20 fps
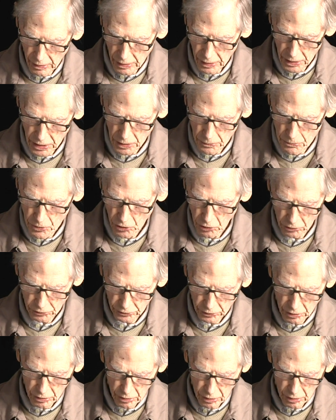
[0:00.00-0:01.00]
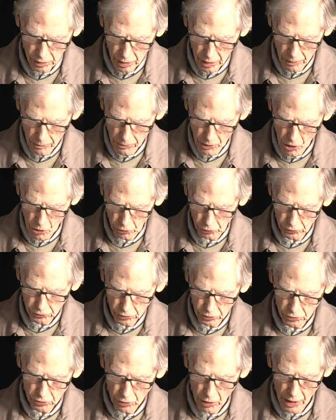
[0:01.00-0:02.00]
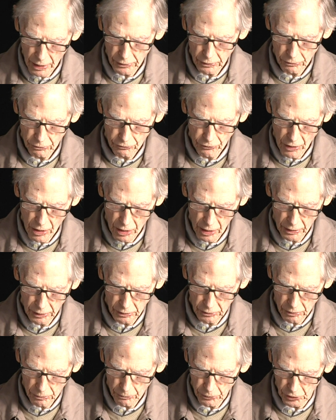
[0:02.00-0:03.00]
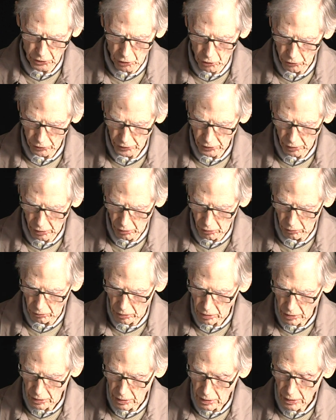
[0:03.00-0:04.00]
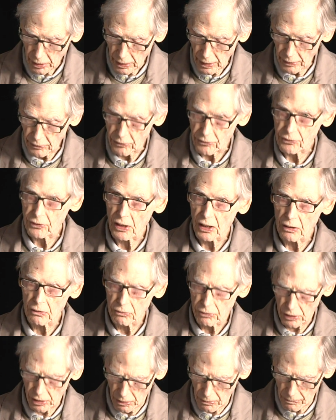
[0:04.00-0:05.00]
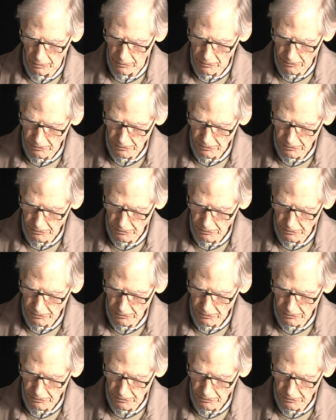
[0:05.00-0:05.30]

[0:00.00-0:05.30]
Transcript: He built a boat to try to find Pinocchio, and save him.